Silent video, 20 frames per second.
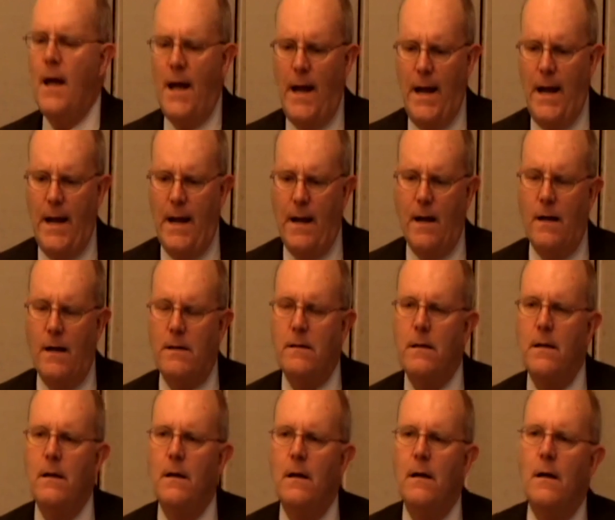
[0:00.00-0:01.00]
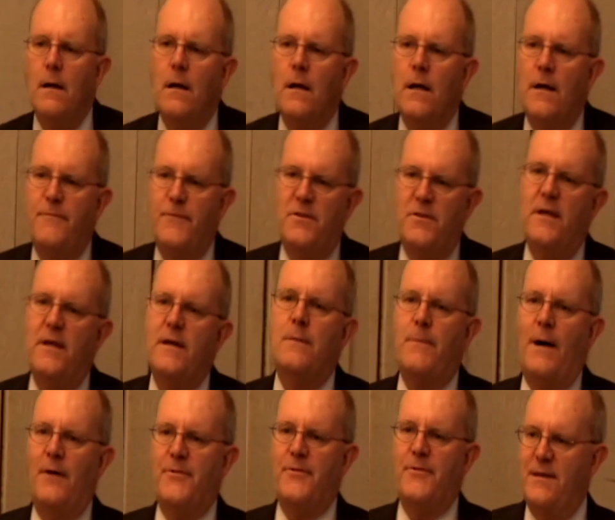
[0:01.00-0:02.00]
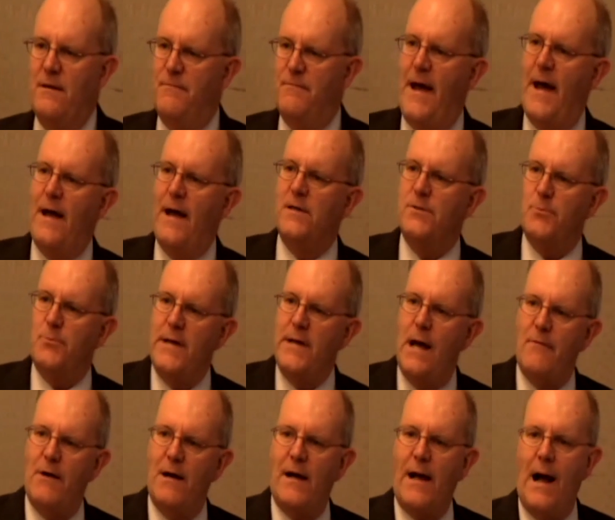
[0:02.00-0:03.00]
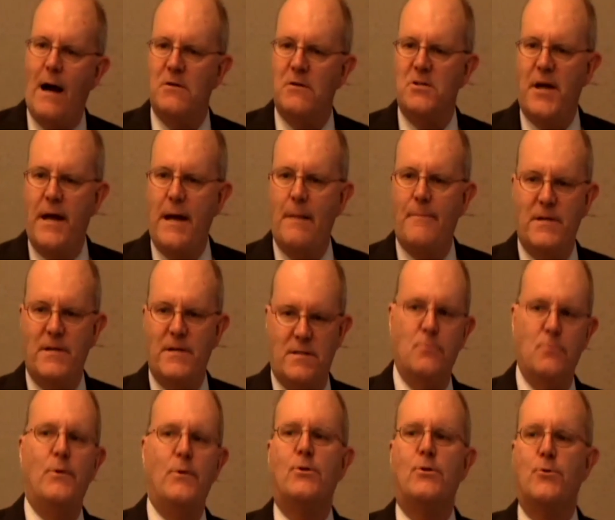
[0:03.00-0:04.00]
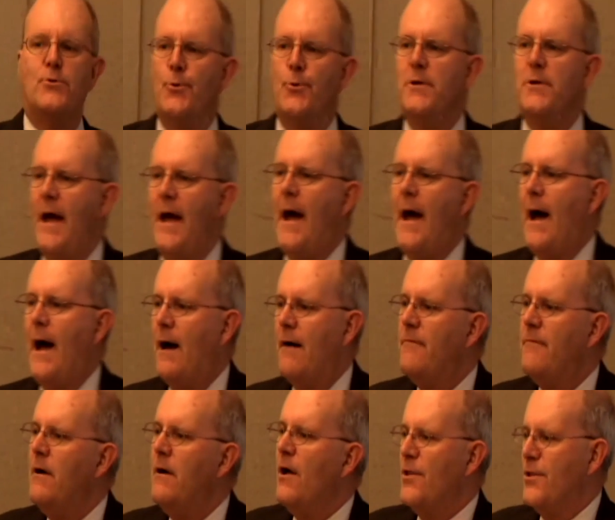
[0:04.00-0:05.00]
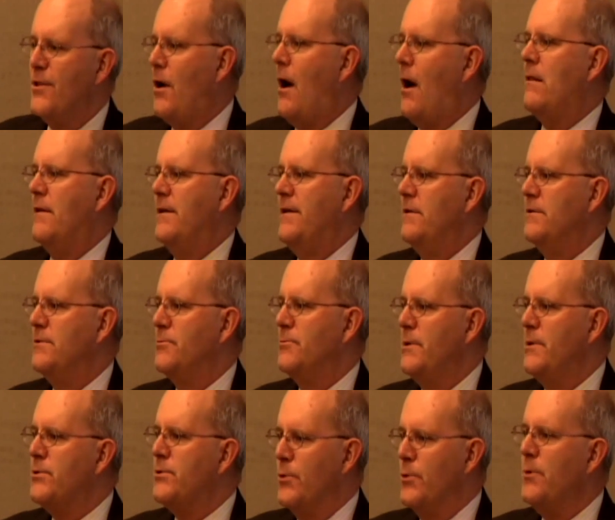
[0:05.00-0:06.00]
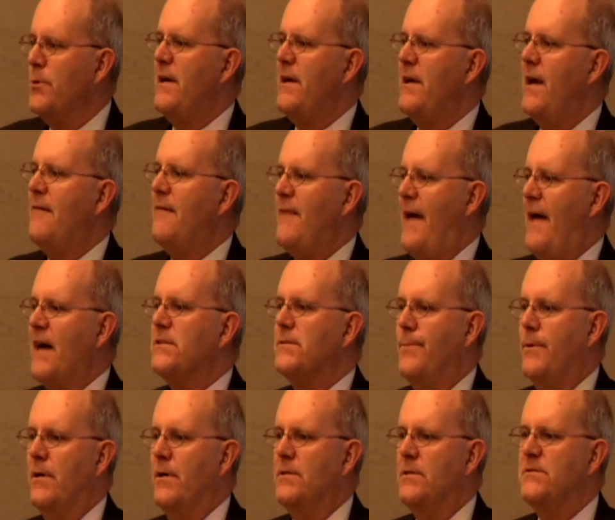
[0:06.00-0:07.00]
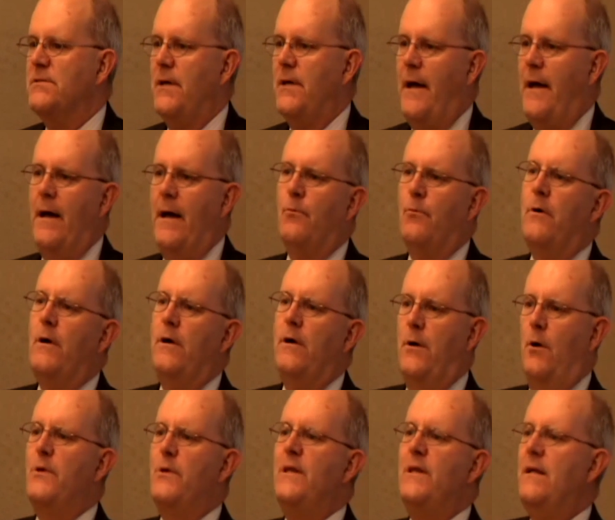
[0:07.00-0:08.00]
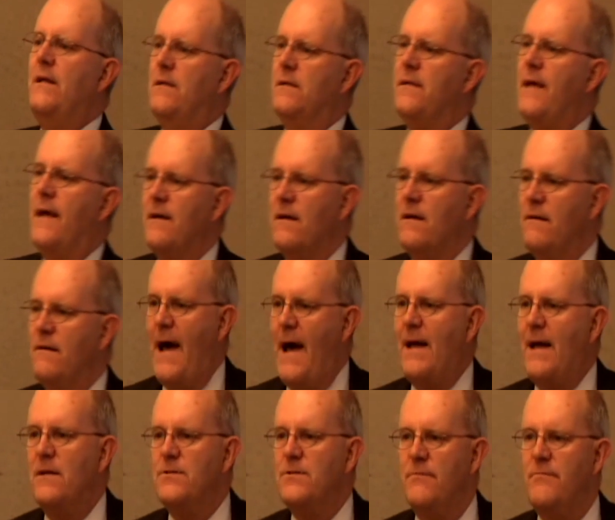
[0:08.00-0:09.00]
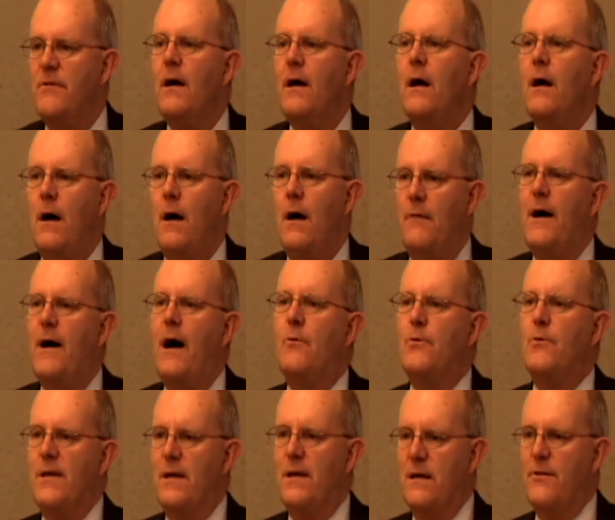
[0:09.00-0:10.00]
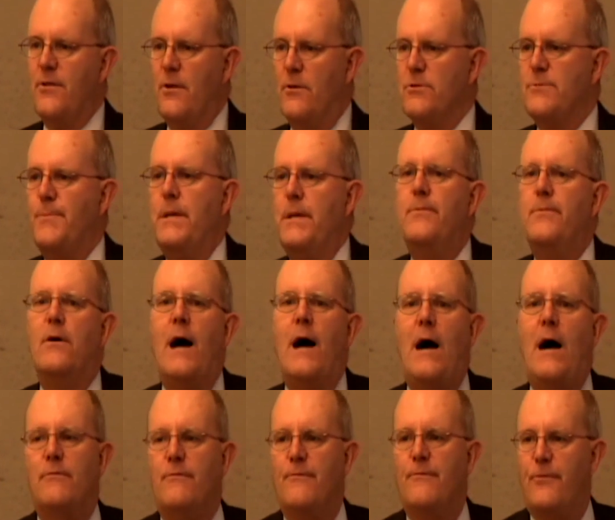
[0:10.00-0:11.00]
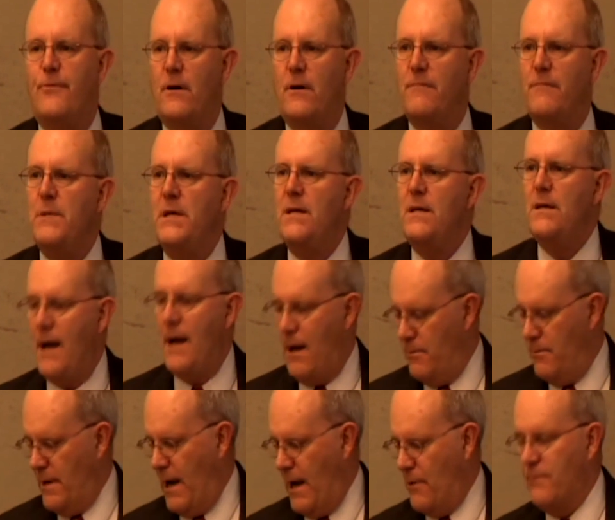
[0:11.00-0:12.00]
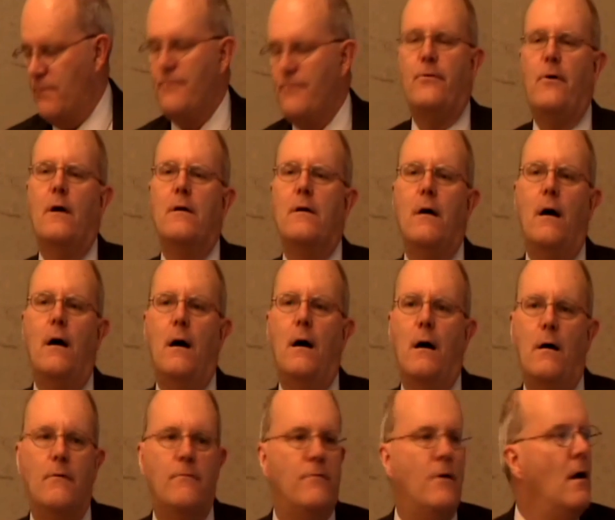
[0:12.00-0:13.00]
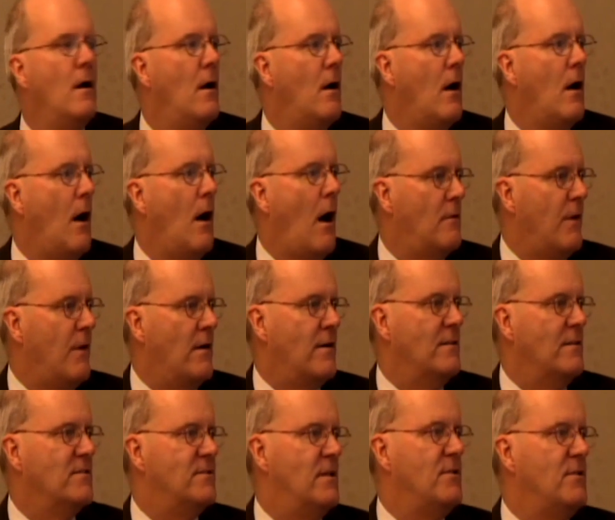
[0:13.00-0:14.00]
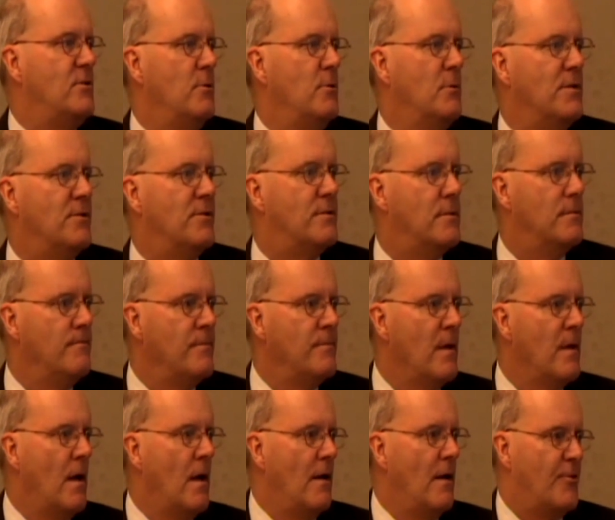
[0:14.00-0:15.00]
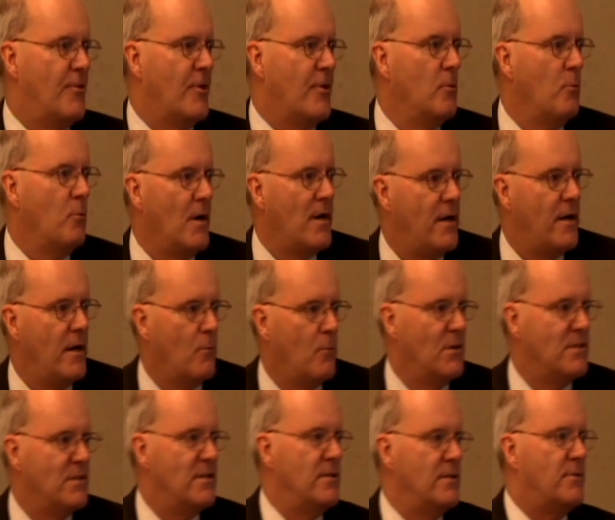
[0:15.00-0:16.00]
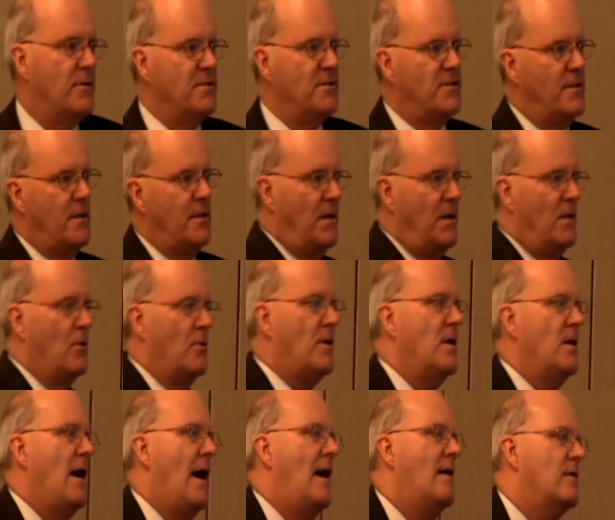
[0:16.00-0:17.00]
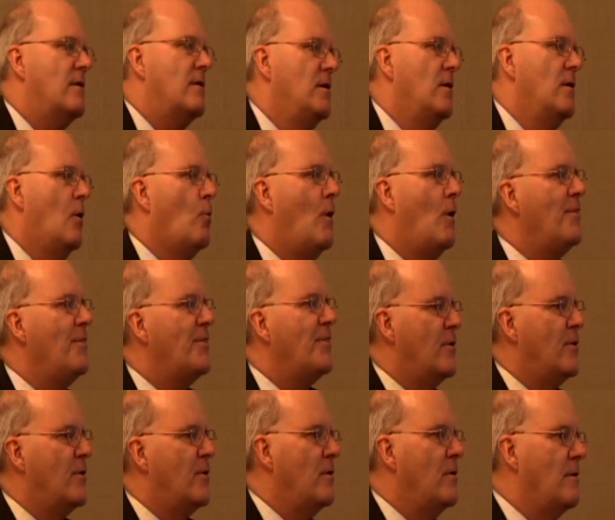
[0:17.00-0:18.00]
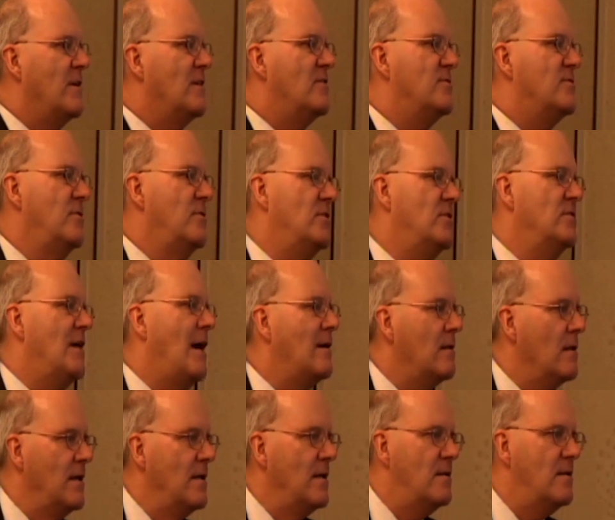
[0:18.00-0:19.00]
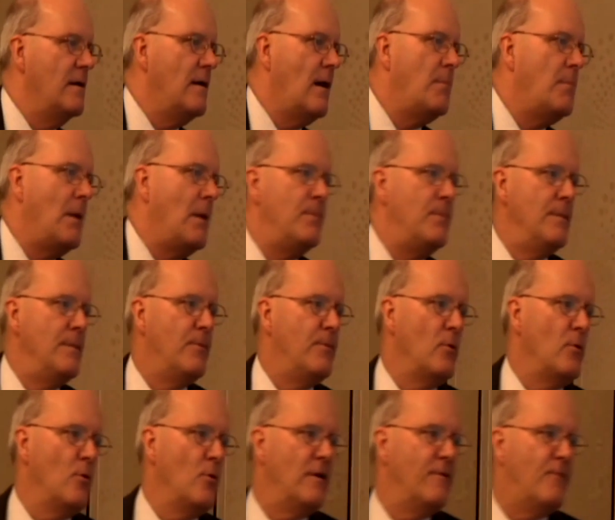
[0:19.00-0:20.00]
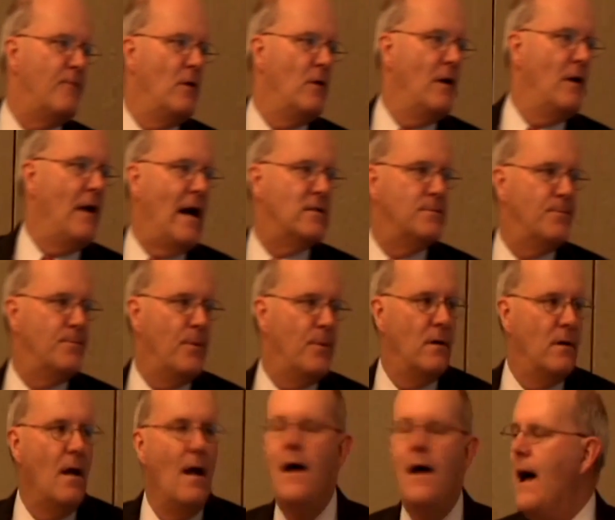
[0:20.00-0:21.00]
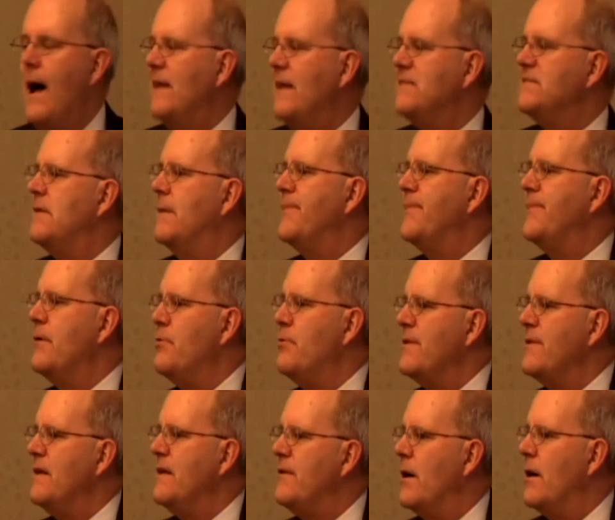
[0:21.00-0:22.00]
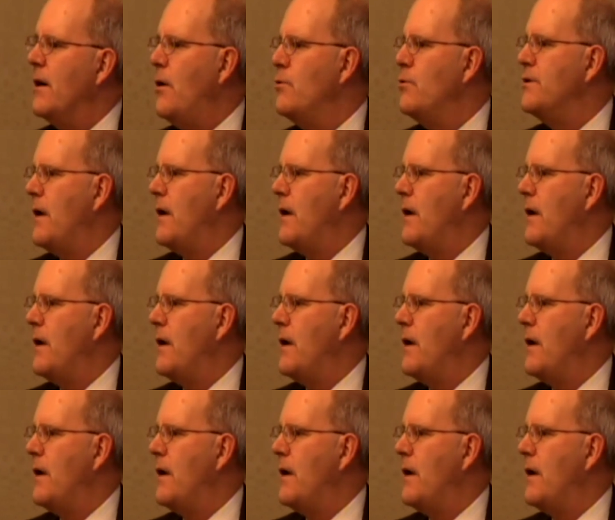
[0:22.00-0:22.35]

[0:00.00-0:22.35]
And if you think about the advantage we have on a college campus is we truly have thought leaders. We truly have experts. And we're, you know, we need to take advantage of, of how we can get those people out in front of media, out, out in front of all of our constituents. And the third one here was interesting to me, looking at, you know, one third of the searches on LinkedIn are by people looking for an expert on something within their own